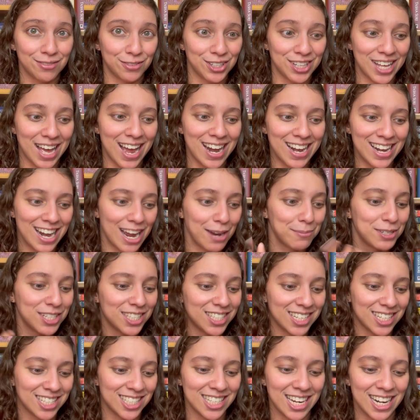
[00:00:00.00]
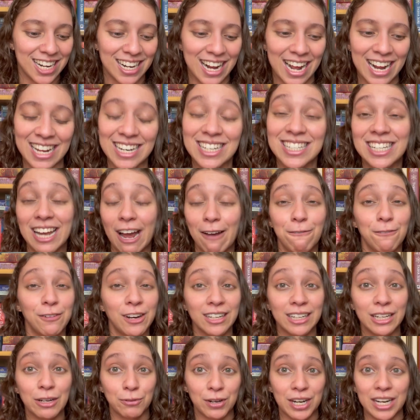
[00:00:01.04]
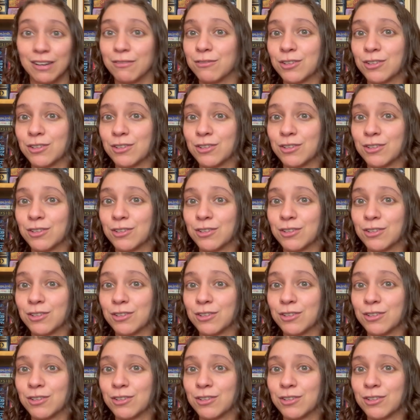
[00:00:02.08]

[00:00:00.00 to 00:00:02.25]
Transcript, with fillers: that, and I'm just excited. I can definitely read